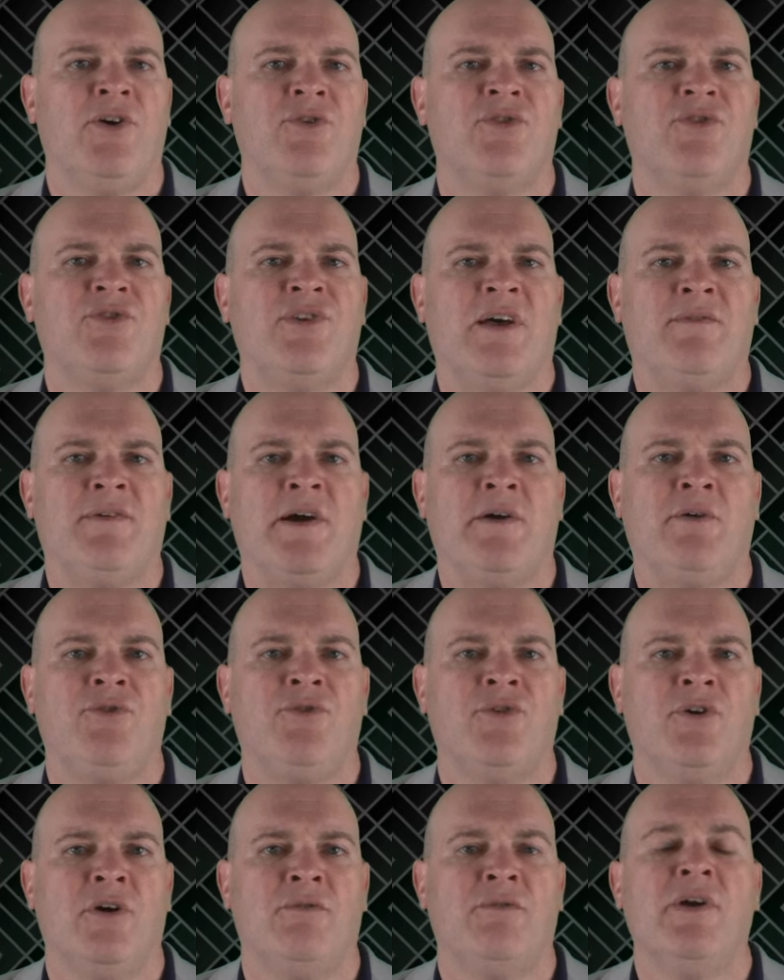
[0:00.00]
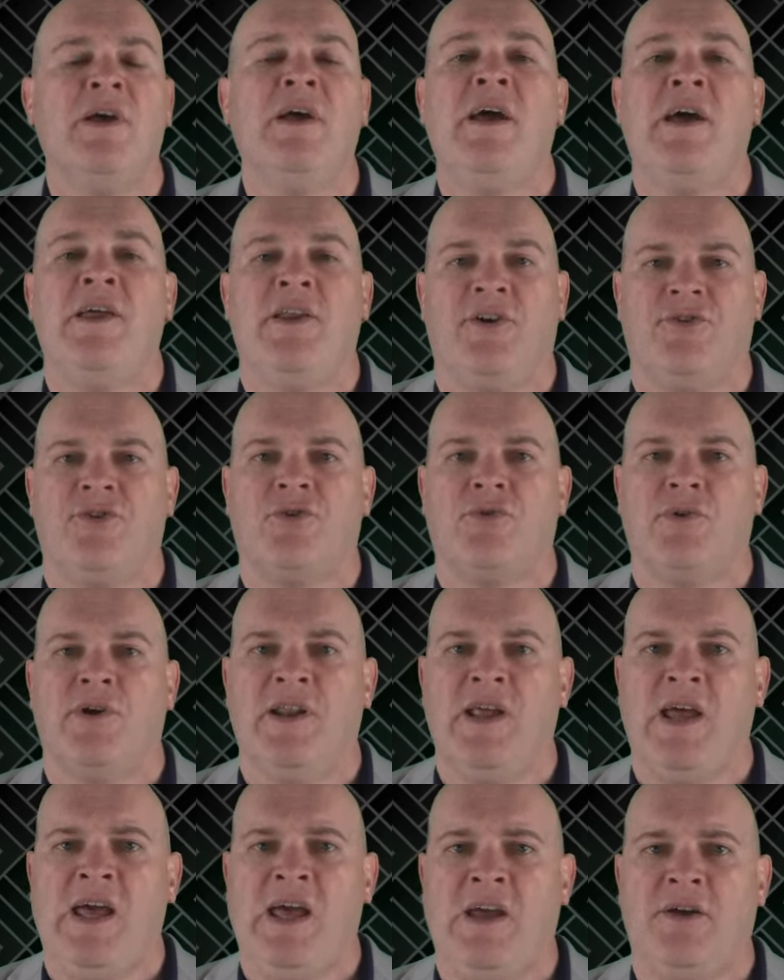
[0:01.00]
earns the Sapphire Reserve an extra
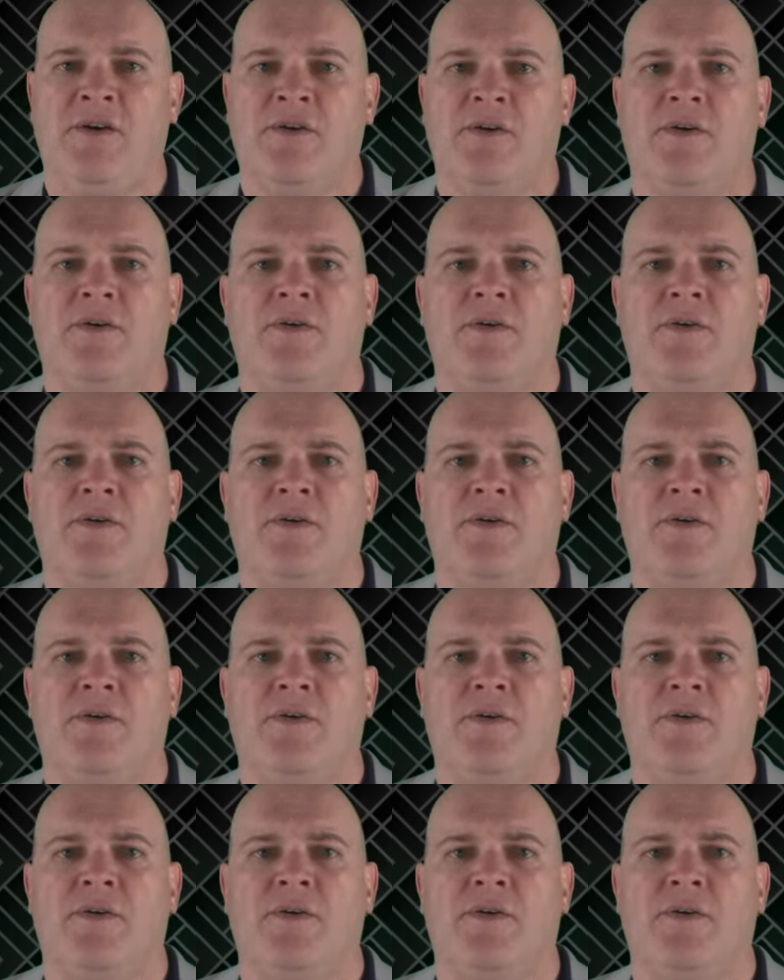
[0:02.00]
credit A.